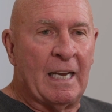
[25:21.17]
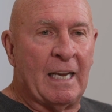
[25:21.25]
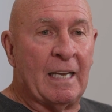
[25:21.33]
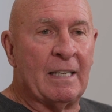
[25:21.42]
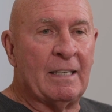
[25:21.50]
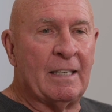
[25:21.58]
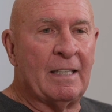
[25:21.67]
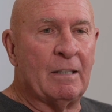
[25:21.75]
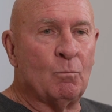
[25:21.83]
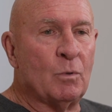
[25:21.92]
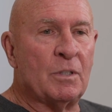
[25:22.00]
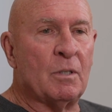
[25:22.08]
And
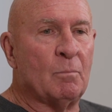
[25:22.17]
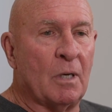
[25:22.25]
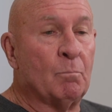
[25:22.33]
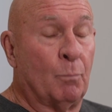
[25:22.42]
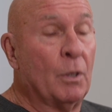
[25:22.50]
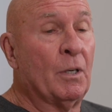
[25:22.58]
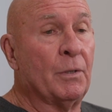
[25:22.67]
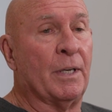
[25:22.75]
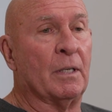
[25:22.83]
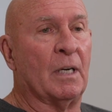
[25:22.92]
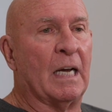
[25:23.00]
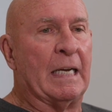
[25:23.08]
it was a
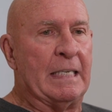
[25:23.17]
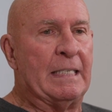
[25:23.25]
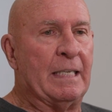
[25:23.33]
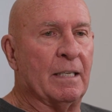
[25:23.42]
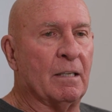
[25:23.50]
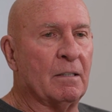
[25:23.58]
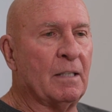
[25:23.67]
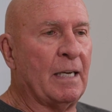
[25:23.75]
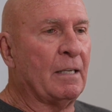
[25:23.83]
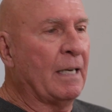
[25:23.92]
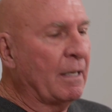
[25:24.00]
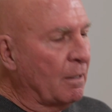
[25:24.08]
brilliant idea
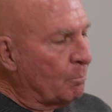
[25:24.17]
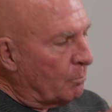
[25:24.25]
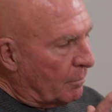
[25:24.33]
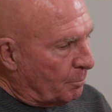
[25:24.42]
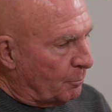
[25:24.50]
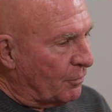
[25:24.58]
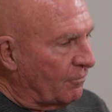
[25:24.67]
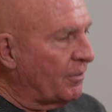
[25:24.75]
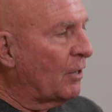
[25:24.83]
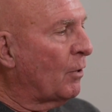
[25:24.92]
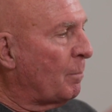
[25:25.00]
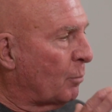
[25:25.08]
at a
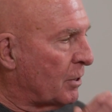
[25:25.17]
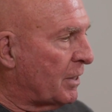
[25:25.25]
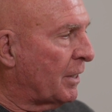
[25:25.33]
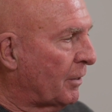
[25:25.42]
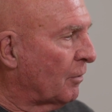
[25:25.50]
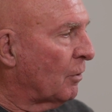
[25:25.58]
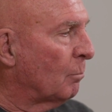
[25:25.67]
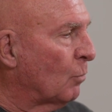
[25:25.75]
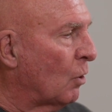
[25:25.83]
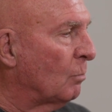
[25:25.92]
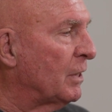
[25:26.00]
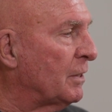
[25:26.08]
very particular
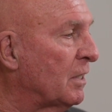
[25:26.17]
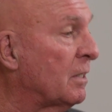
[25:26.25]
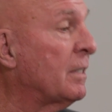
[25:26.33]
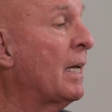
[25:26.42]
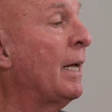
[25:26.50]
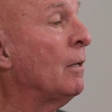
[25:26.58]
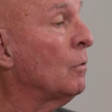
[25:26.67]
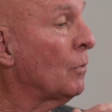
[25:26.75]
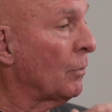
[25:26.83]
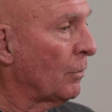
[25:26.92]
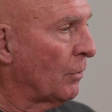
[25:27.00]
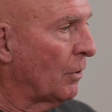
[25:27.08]
moment to say,
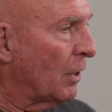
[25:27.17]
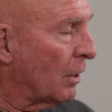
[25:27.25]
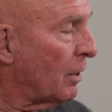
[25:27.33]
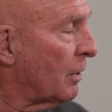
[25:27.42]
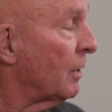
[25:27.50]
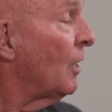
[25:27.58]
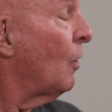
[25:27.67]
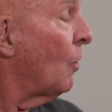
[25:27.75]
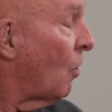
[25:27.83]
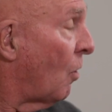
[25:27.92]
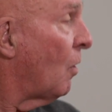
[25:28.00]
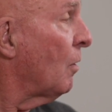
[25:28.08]
look,
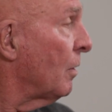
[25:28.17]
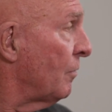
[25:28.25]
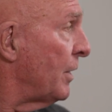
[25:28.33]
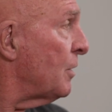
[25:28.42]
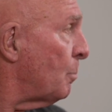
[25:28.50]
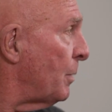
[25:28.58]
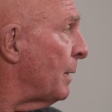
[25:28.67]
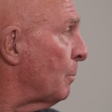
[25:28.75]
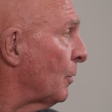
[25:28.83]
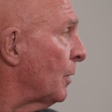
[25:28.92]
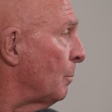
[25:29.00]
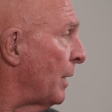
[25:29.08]
all of these
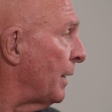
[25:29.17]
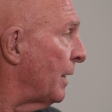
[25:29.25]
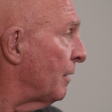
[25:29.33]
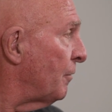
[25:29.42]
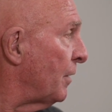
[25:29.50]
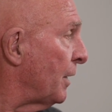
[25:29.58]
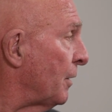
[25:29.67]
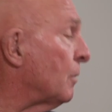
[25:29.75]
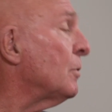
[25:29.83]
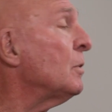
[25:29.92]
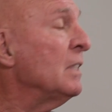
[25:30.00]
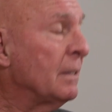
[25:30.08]
people are making
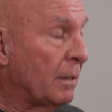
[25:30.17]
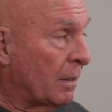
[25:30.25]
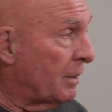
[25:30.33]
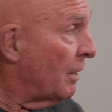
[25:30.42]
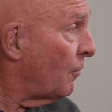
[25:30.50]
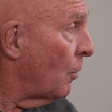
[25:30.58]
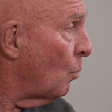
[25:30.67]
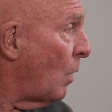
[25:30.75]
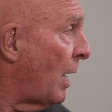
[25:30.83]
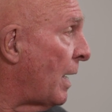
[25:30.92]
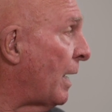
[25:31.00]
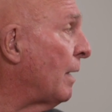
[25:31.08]
figures in a different
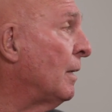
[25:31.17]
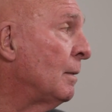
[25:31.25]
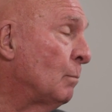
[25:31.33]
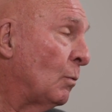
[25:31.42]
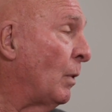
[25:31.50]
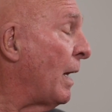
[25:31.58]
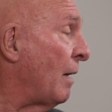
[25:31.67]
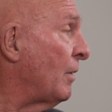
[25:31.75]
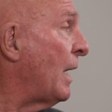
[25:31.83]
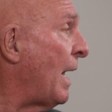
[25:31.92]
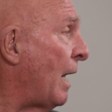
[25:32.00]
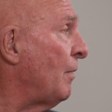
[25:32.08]
way, but we
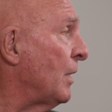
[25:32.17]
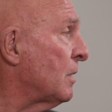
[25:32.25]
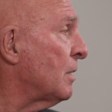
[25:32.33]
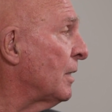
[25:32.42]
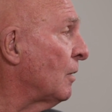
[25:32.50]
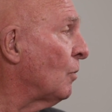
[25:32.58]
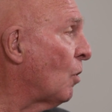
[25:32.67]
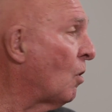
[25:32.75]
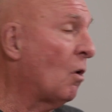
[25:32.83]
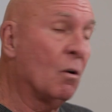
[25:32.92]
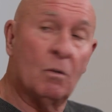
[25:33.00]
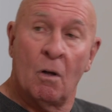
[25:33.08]
haven't had this in a
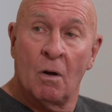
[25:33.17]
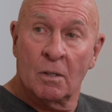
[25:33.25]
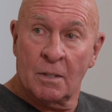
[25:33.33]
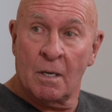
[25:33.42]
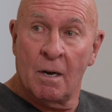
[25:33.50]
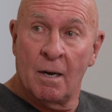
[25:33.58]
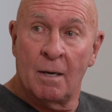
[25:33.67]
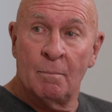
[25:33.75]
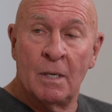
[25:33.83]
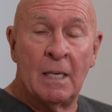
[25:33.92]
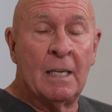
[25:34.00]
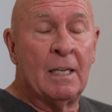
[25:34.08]
long, long time.
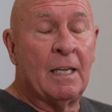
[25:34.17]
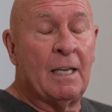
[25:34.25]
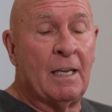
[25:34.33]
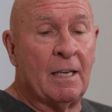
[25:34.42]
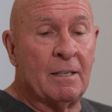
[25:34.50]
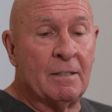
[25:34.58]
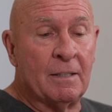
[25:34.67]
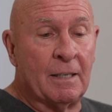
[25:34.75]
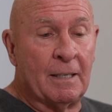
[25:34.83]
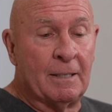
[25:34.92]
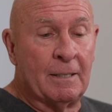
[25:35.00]
And,